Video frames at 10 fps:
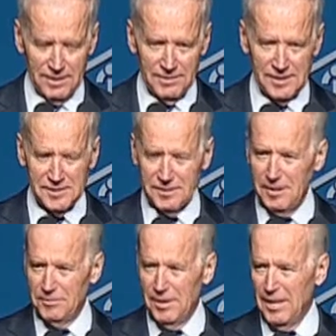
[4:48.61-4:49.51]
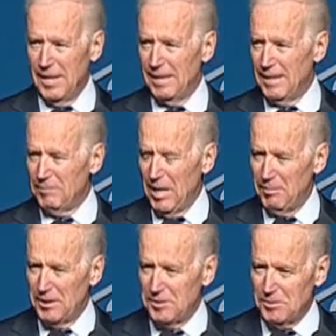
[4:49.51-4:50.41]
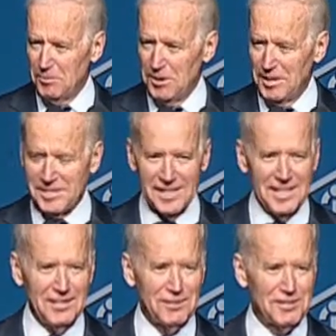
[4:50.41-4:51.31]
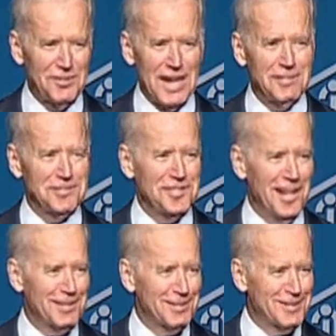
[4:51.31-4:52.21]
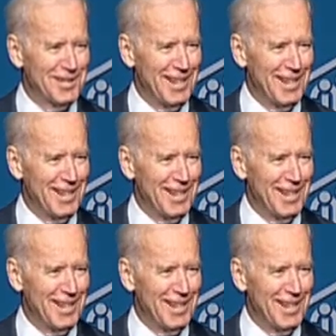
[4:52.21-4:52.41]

And I said, and how about this morning? I said, hell, there's 1,000 doctors there.